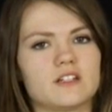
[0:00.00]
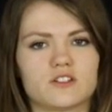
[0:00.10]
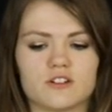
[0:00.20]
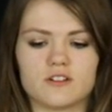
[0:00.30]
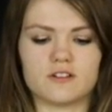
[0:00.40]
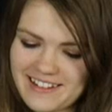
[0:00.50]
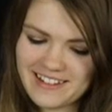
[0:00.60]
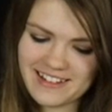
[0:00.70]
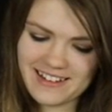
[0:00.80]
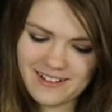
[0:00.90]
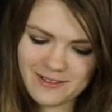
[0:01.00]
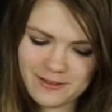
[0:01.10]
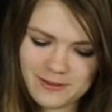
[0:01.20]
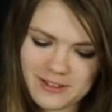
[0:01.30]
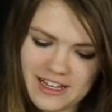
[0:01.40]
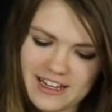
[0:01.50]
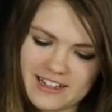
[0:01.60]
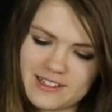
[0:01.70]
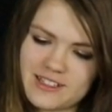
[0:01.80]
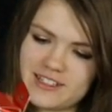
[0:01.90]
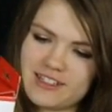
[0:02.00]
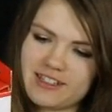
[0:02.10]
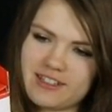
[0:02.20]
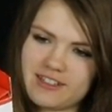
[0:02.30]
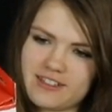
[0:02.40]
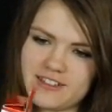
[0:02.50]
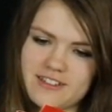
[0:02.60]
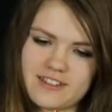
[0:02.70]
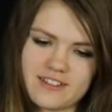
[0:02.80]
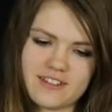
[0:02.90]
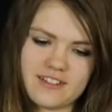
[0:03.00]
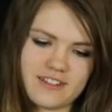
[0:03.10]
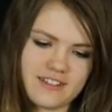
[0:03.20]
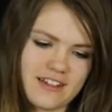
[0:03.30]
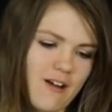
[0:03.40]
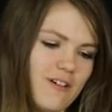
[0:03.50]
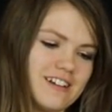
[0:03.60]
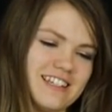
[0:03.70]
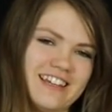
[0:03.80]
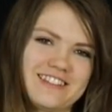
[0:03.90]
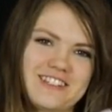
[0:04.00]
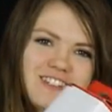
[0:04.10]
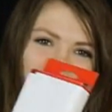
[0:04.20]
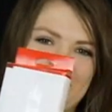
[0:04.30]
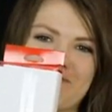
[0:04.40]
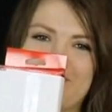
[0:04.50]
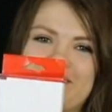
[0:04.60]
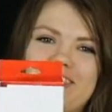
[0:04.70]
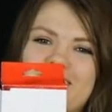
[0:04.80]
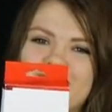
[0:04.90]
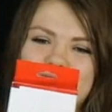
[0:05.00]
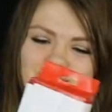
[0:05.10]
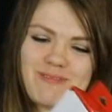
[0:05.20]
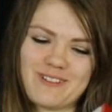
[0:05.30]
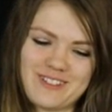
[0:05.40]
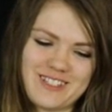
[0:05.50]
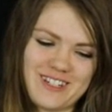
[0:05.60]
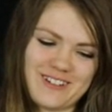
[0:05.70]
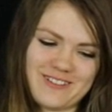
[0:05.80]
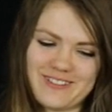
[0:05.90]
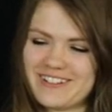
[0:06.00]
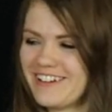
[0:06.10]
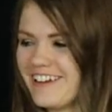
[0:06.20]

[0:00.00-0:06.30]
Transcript: My turn. Oh, okay, it's... I want to take this off, but I don't think I'm supposed to.